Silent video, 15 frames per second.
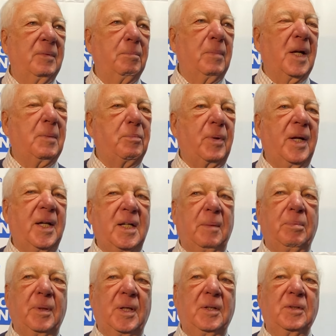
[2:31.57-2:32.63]
Mike Bray, a
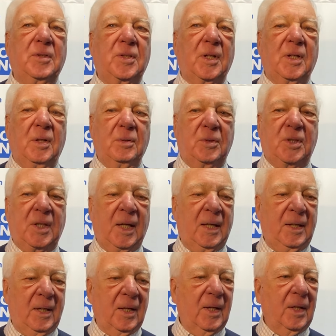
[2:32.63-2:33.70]
couple of years ago,
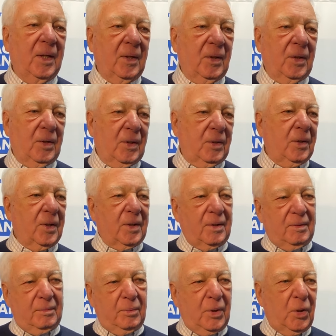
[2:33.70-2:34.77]
said, look,
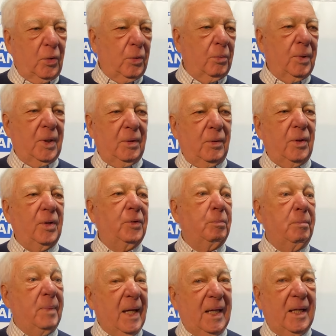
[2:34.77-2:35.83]
we all
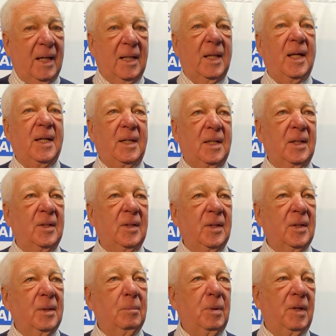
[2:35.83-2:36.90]
may not like it,
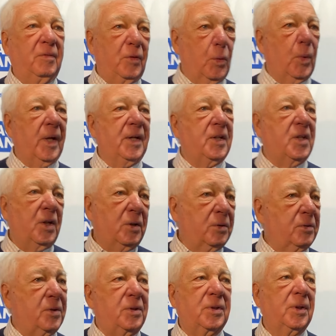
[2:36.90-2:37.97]
but if you want to
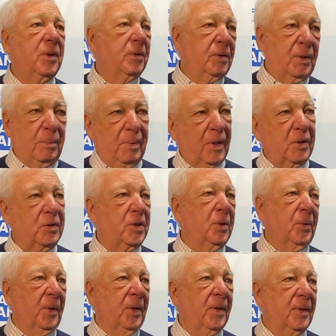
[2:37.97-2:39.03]
coach, you better
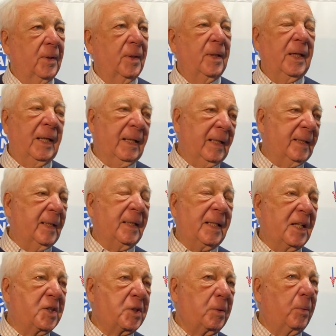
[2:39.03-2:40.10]
do it. And I think
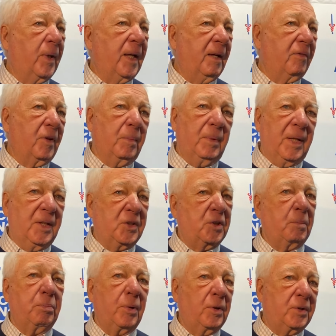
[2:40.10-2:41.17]
that's the way everybody's
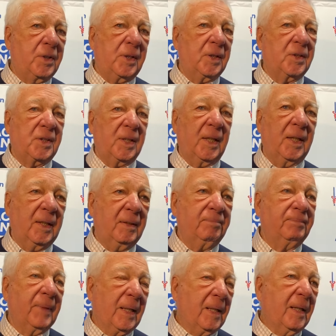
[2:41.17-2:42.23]
approached this thing. And,
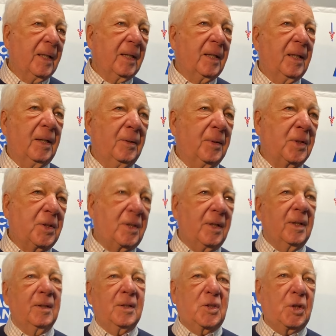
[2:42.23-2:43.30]
you know, it's
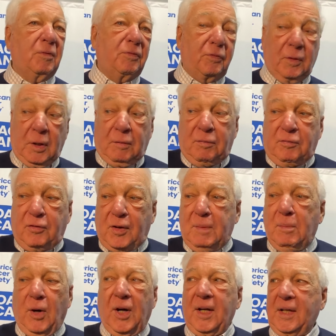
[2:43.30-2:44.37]
a free
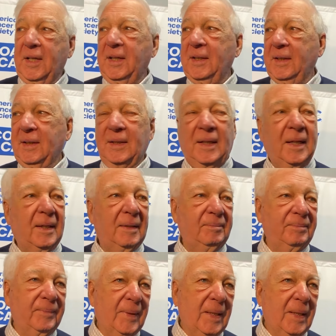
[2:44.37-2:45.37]
market, and,